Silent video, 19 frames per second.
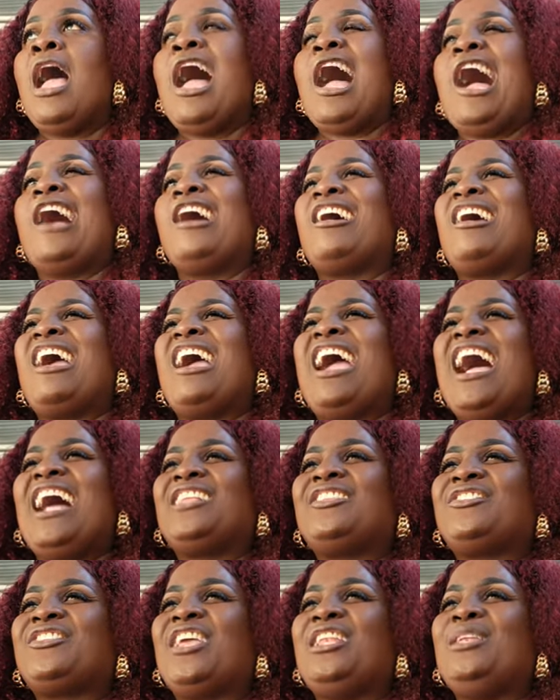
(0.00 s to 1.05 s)
And
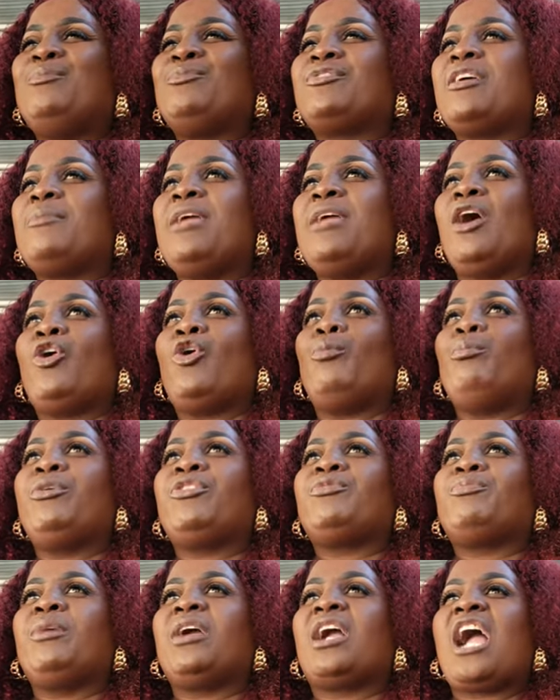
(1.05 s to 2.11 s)
God tell him, say me I got
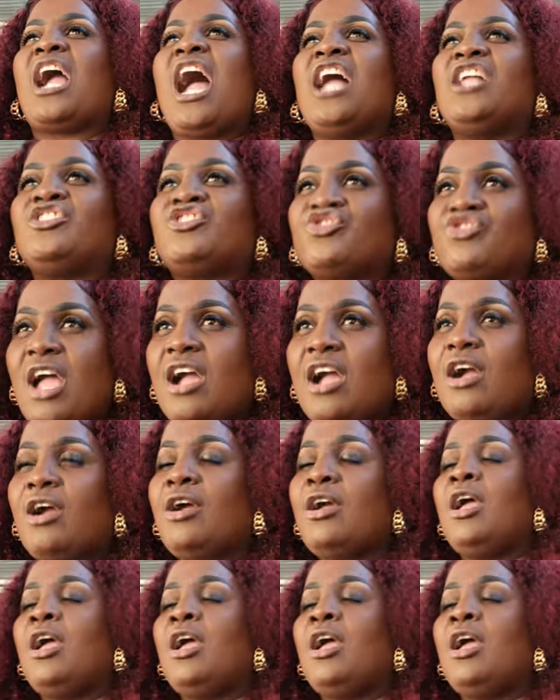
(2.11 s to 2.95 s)
miss my contract.